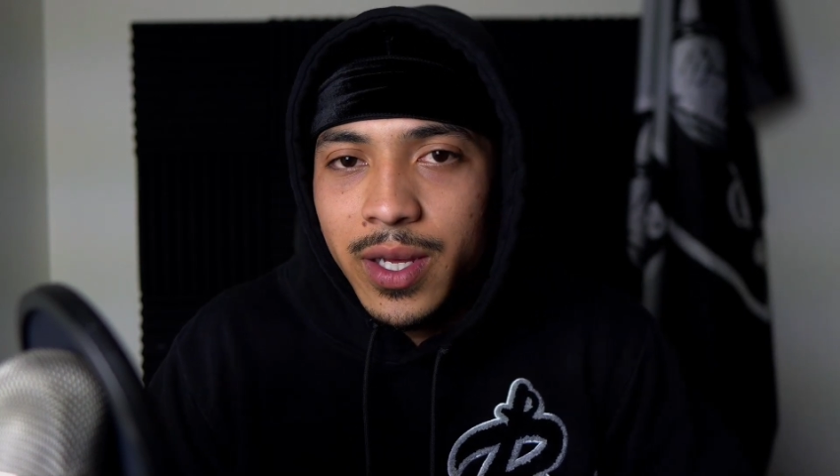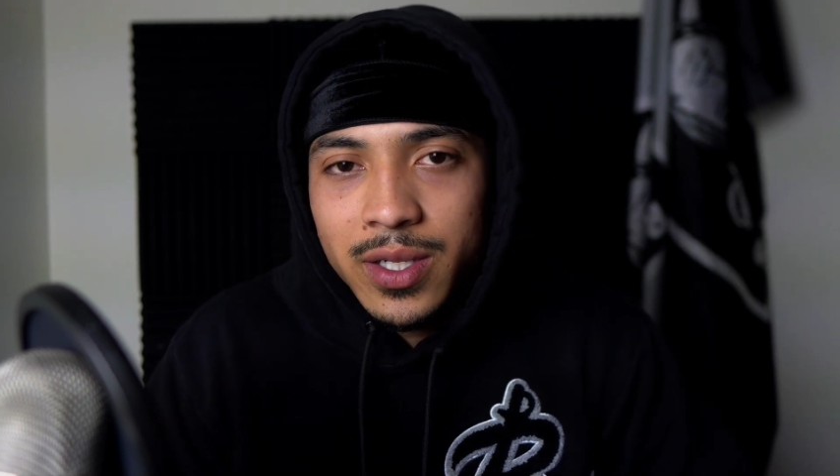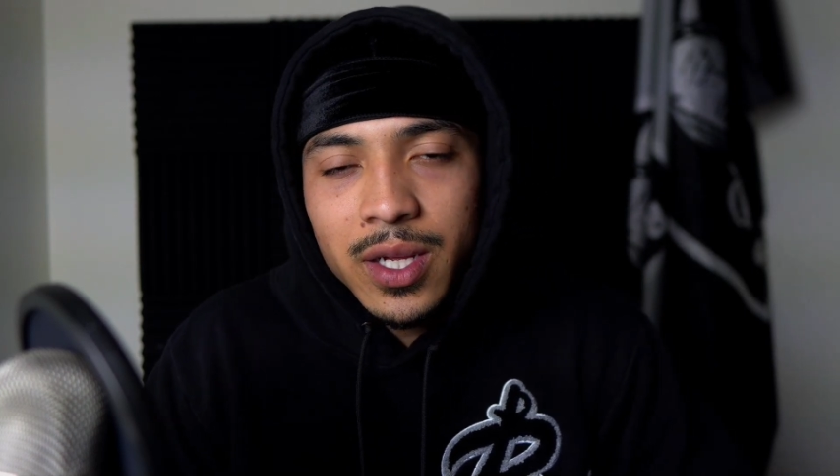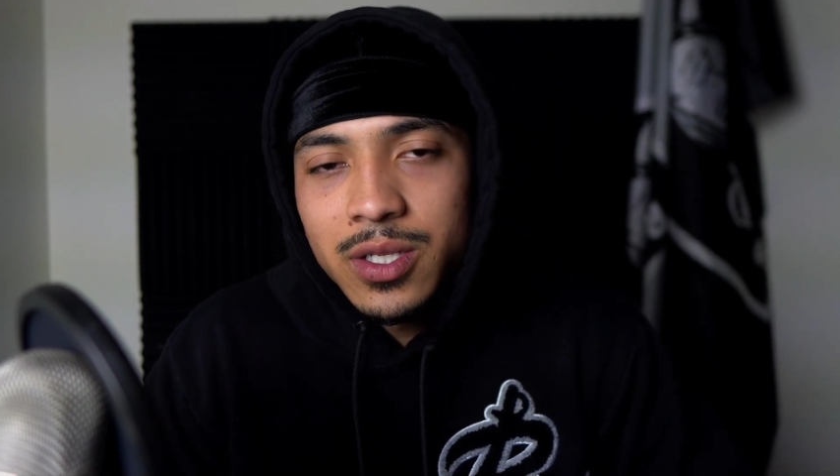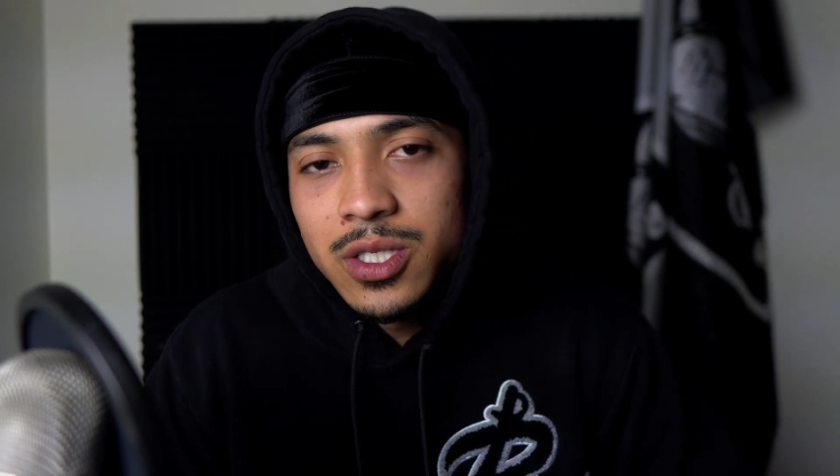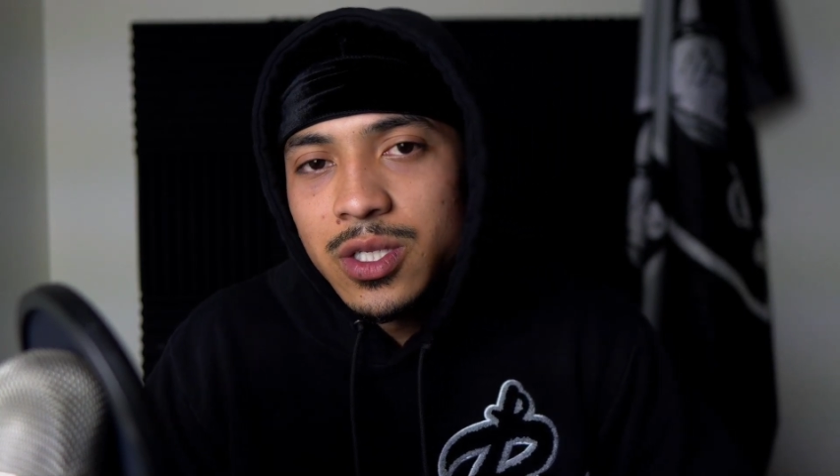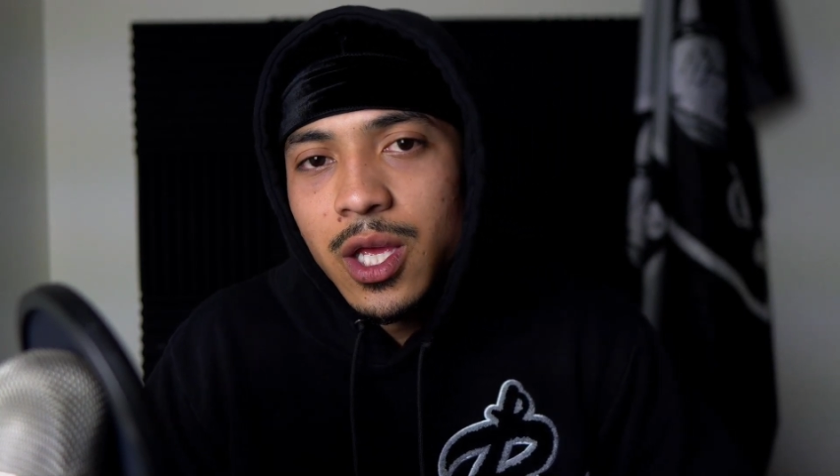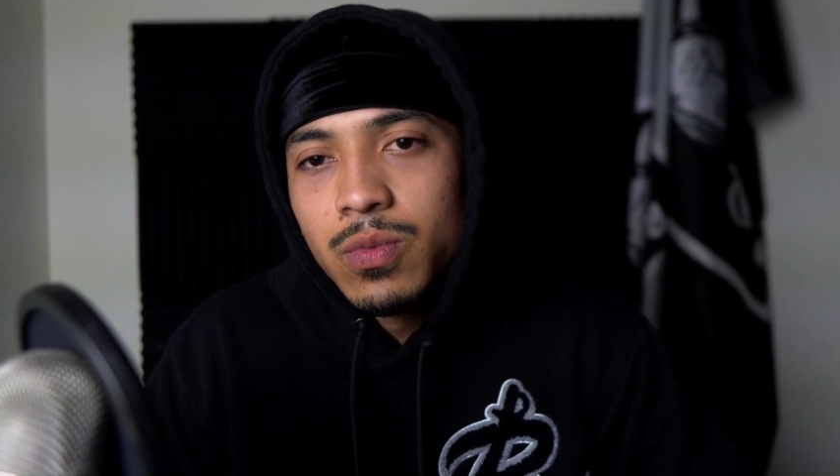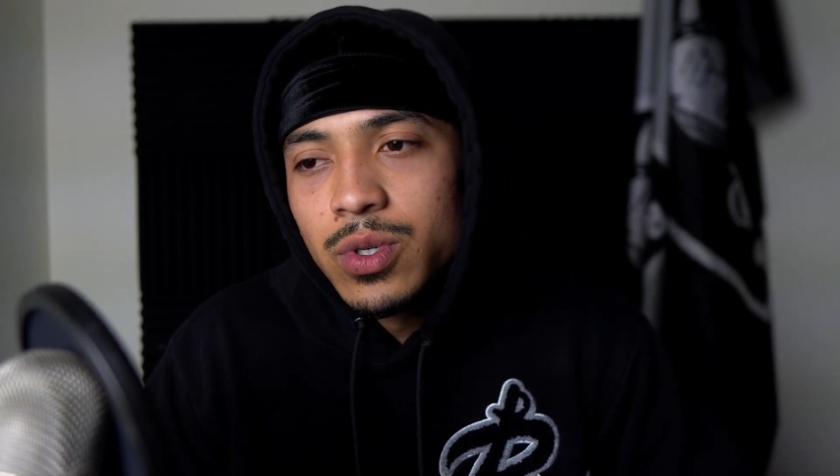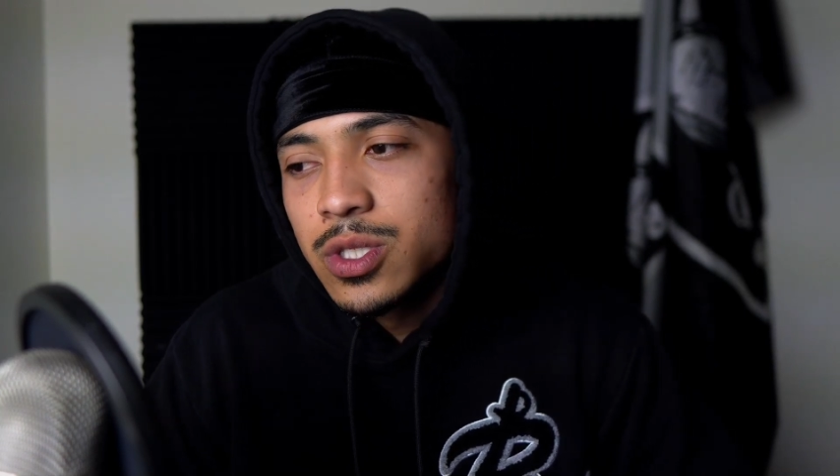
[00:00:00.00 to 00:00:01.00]
I thought this
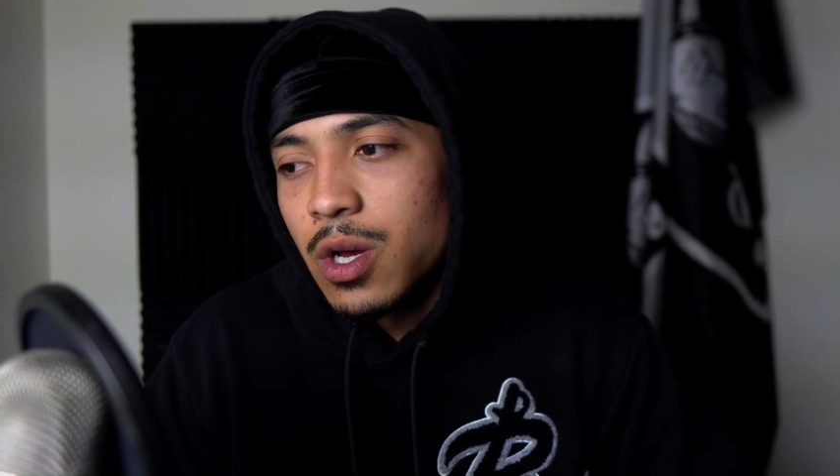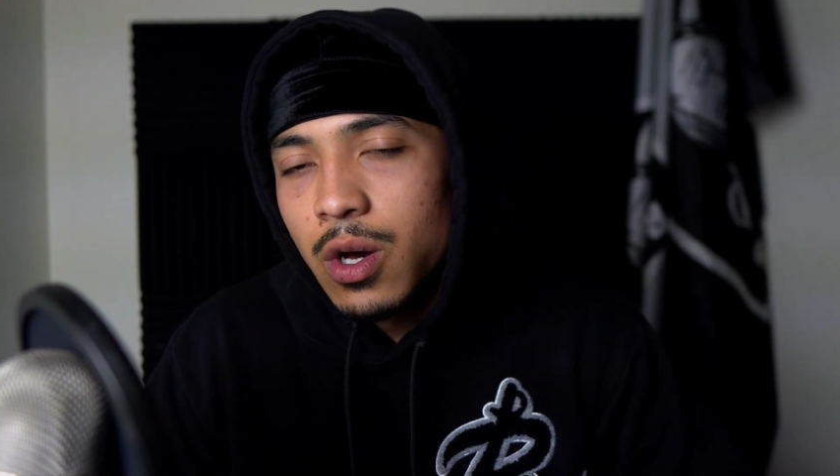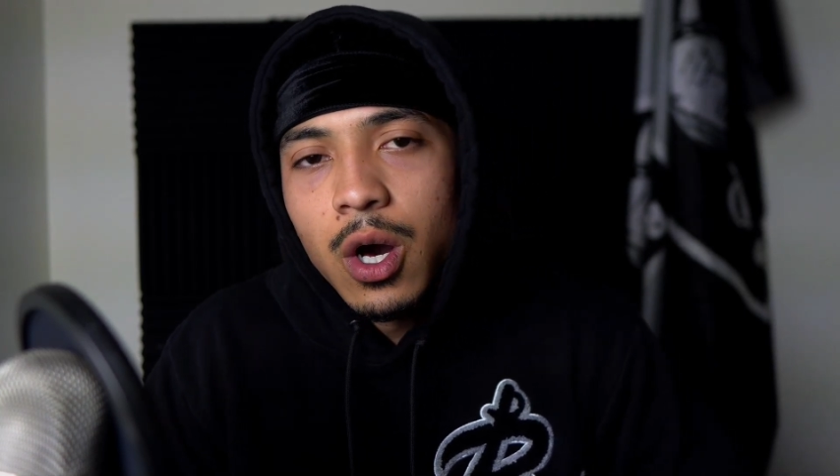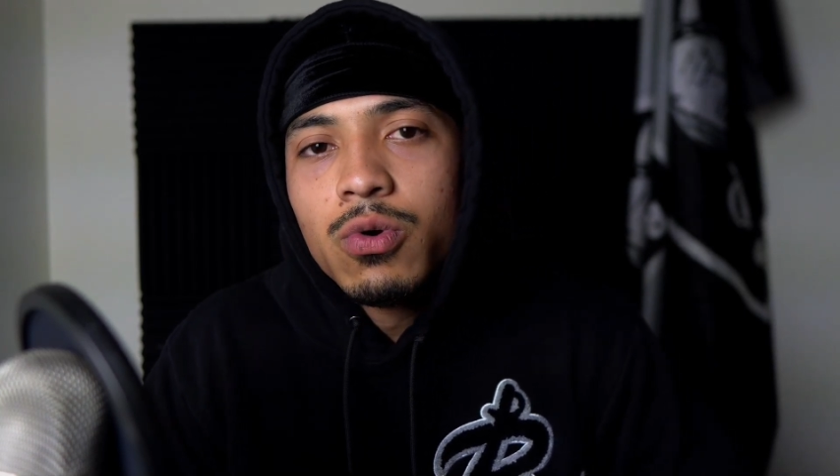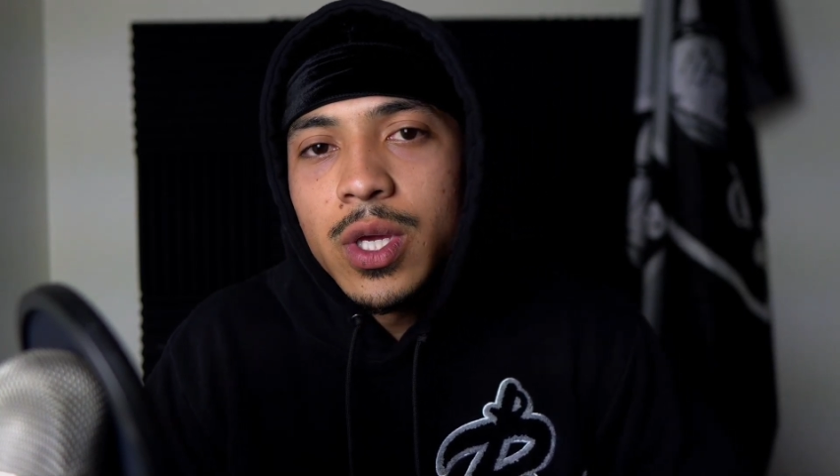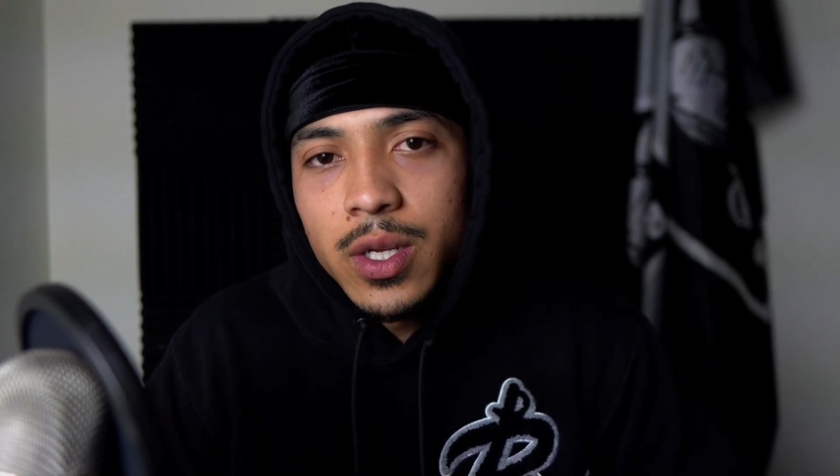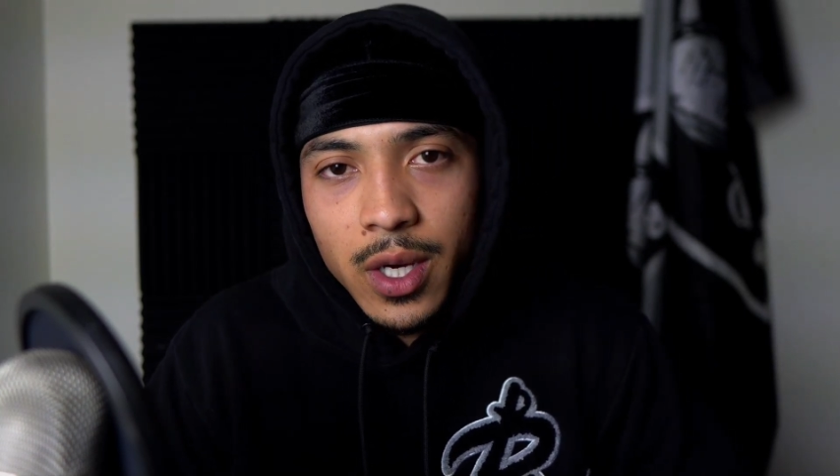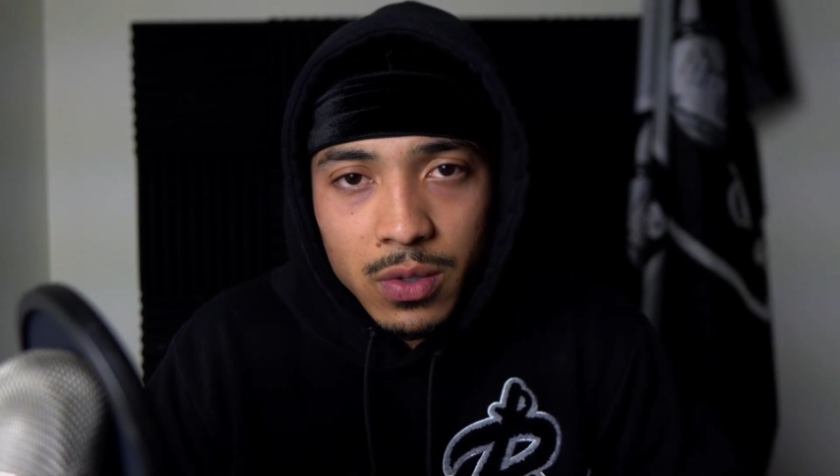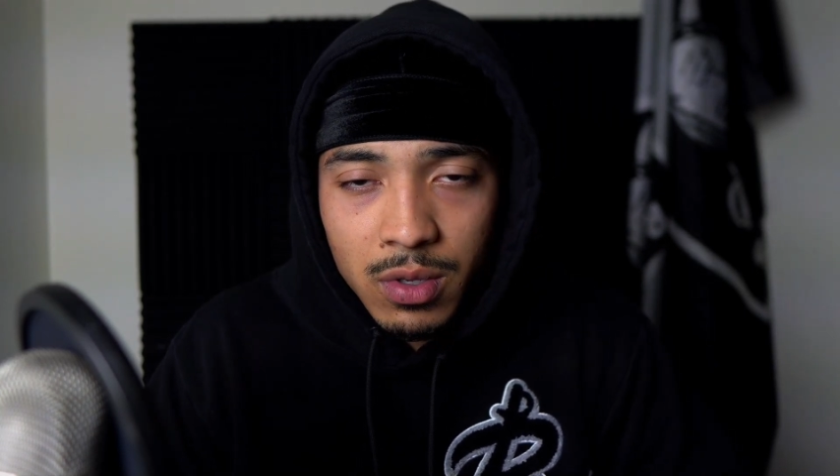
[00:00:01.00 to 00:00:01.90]
team was okie doke.